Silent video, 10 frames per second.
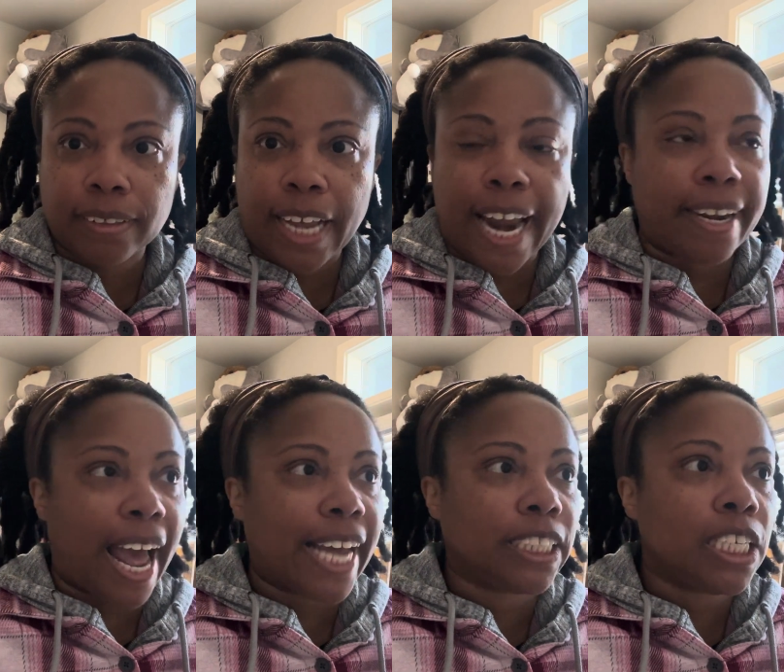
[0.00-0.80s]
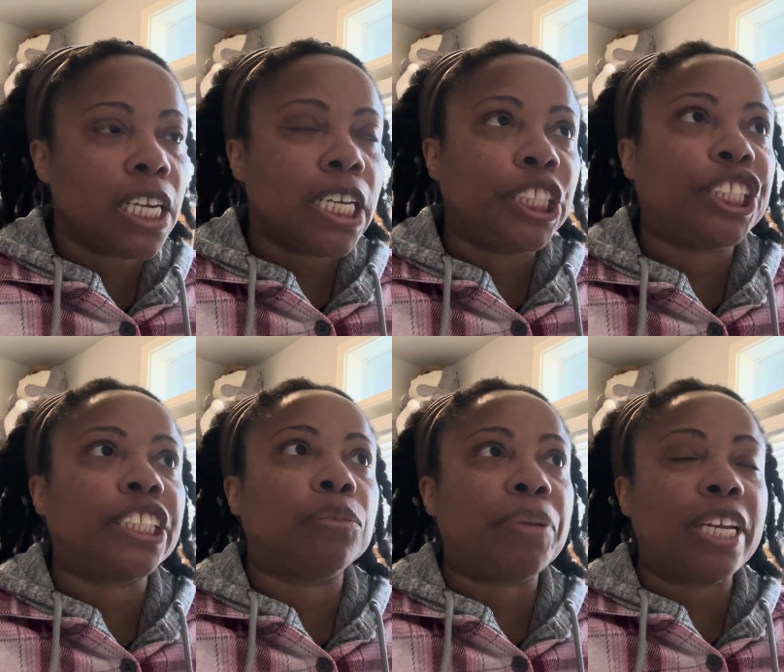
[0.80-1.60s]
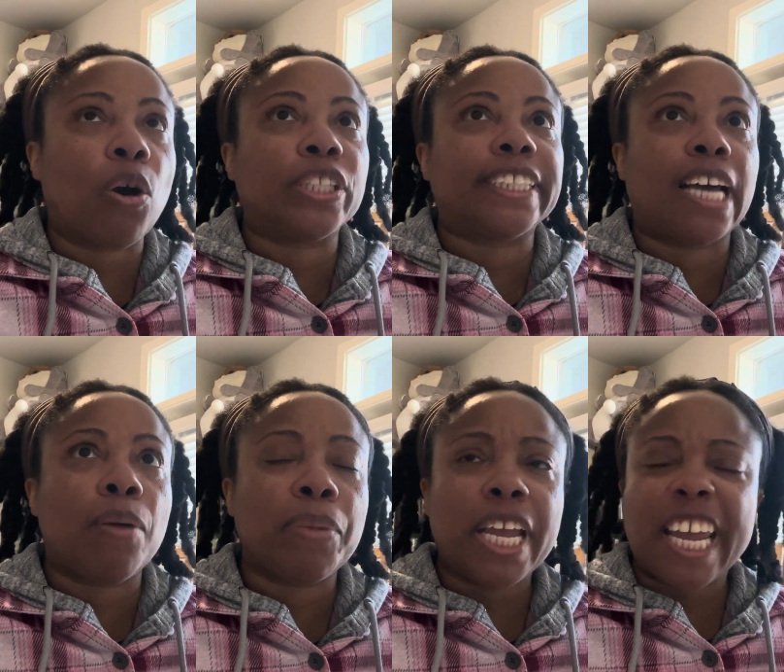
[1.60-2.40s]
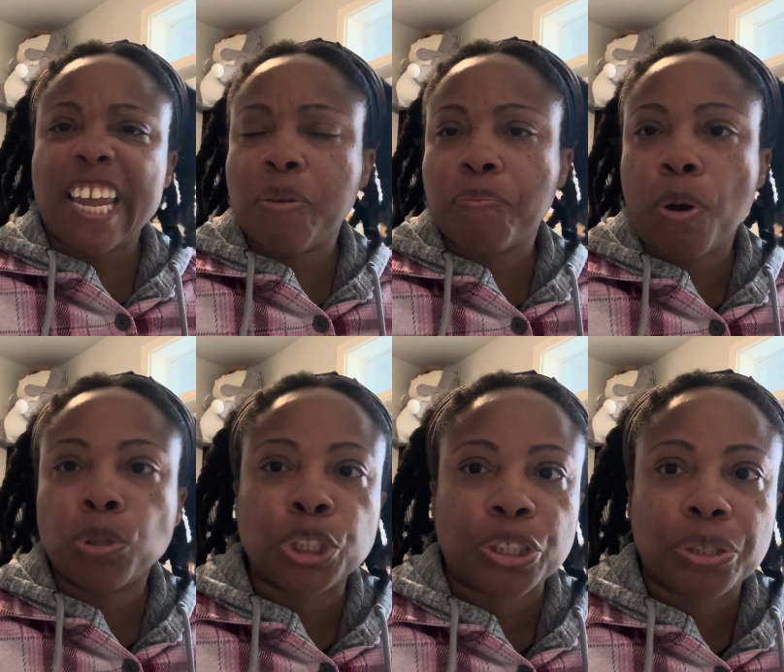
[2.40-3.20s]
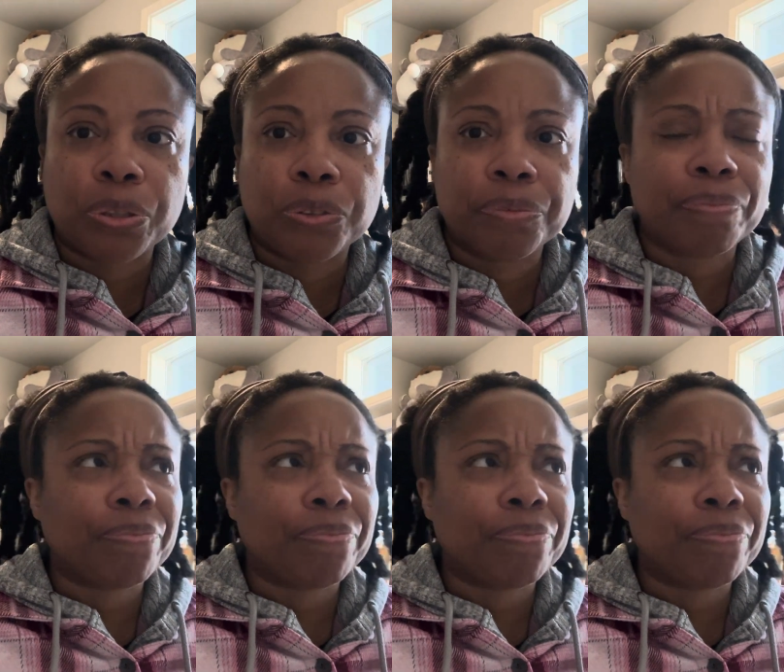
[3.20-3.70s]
and not just be on some emotional,